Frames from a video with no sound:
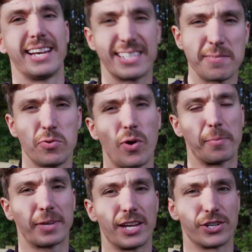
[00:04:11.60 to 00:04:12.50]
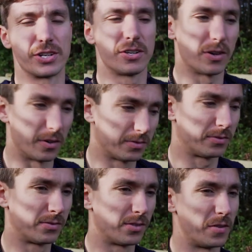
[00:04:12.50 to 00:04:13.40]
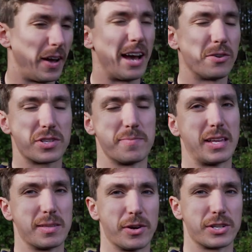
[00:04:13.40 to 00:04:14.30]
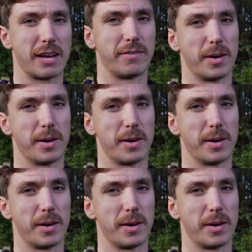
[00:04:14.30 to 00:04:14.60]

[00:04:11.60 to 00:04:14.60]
a simple application of how to make the most out of